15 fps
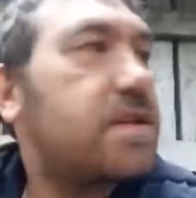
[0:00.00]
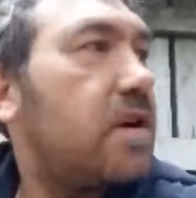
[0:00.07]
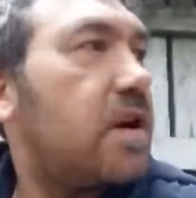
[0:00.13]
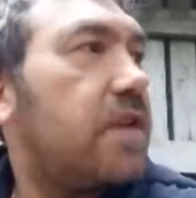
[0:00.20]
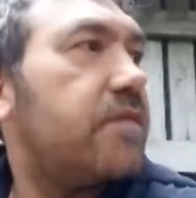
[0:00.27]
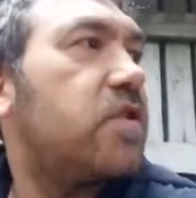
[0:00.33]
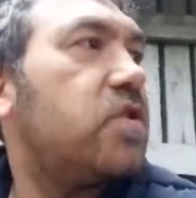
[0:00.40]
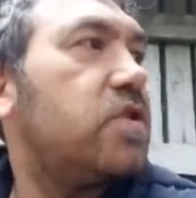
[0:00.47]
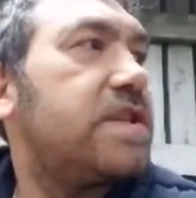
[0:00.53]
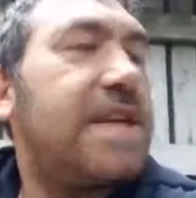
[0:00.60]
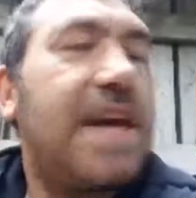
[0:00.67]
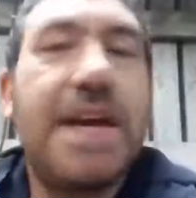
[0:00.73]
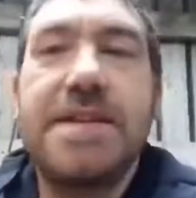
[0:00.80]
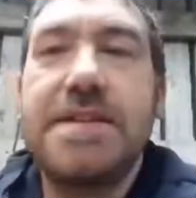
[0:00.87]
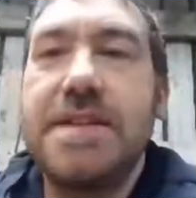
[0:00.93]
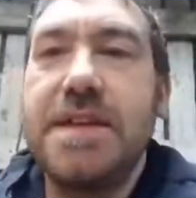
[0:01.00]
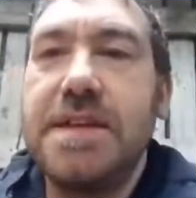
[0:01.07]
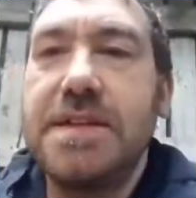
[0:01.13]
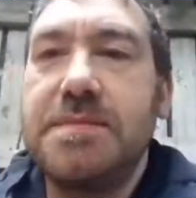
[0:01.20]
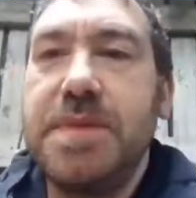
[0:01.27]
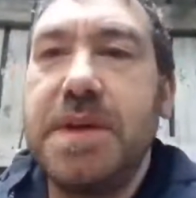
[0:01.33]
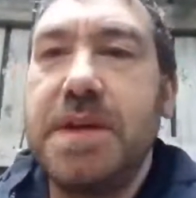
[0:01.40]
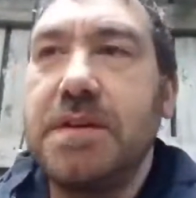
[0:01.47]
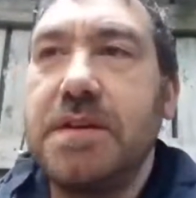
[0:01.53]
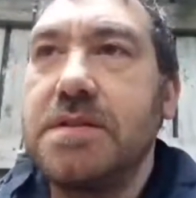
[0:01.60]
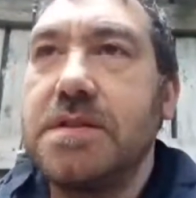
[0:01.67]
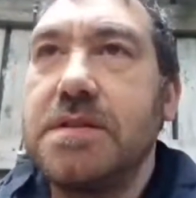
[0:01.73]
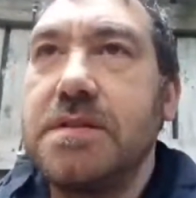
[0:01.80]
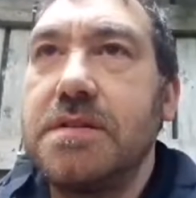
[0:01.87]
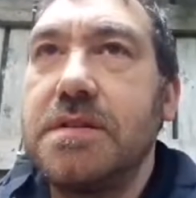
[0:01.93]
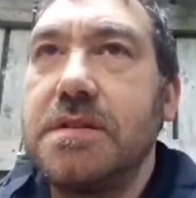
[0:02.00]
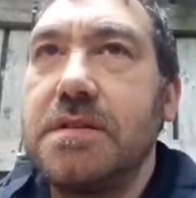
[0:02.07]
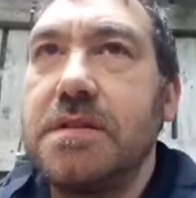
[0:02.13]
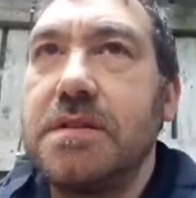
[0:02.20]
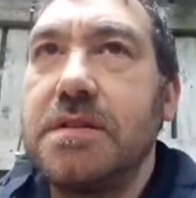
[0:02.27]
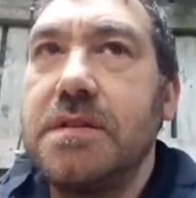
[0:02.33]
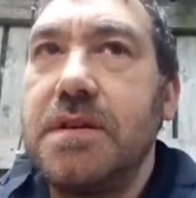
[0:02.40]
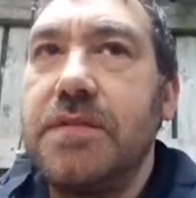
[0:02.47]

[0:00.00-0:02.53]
of a good test this, because if